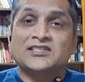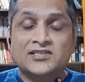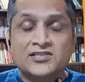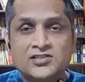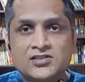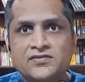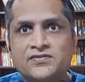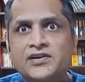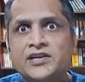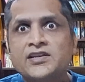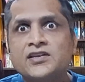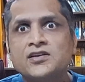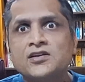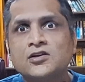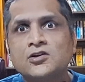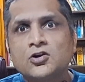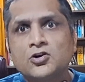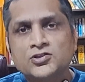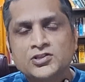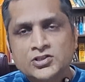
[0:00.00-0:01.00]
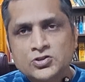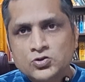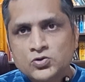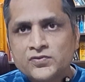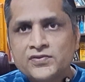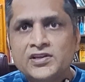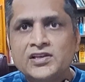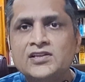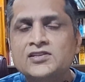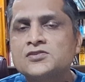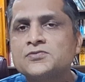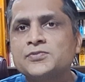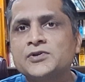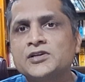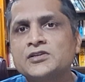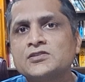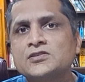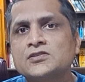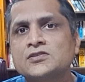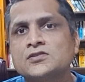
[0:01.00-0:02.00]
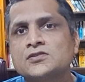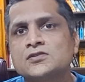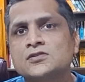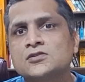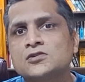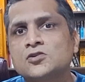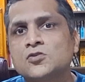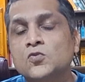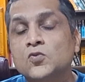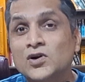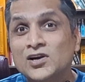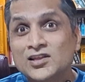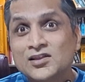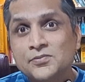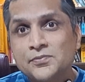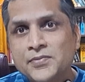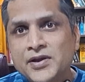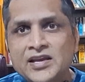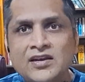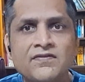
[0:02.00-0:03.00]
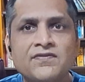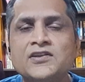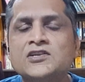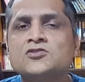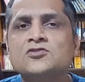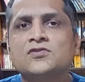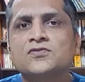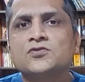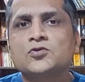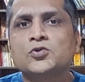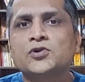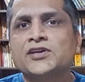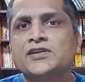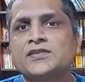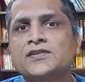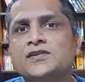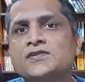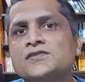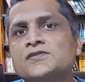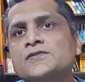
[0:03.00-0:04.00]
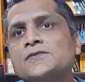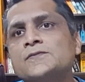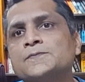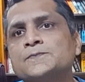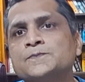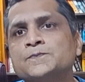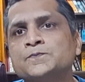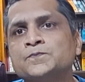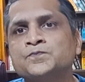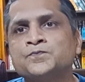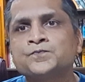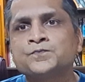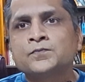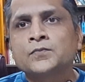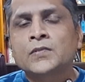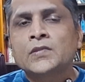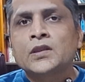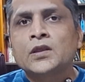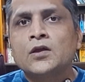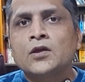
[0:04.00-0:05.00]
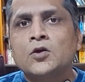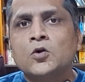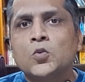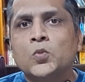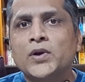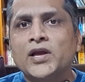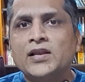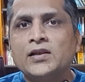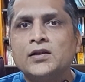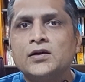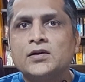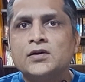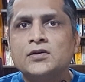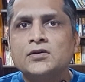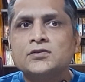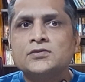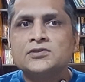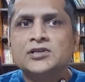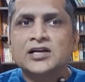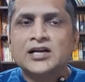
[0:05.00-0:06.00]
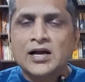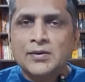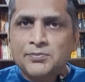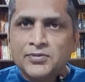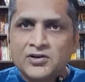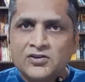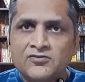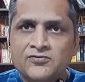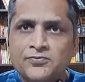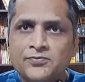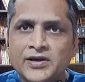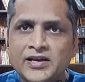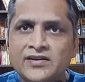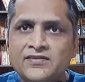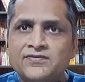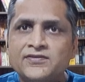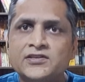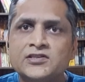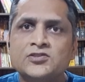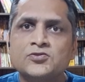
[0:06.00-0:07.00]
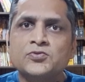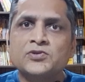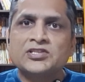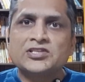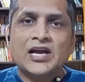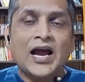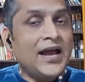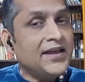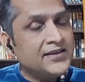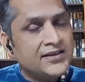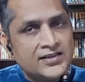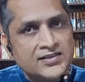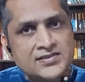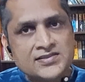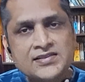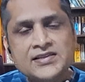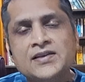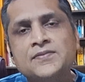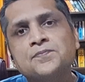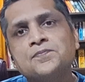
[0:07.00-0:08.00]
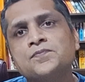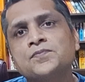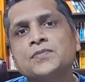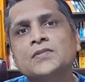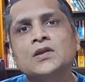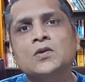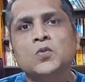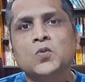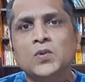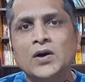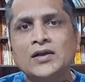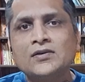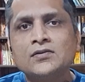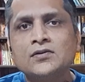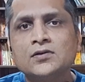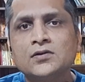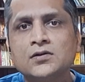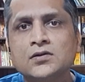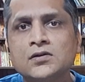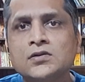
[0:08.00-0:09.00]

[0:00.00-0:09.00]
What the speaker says: passenger vehicle or the two-wheeler space? What are the benefits of doing this? Well, there are a couple of benefits which I can see. One,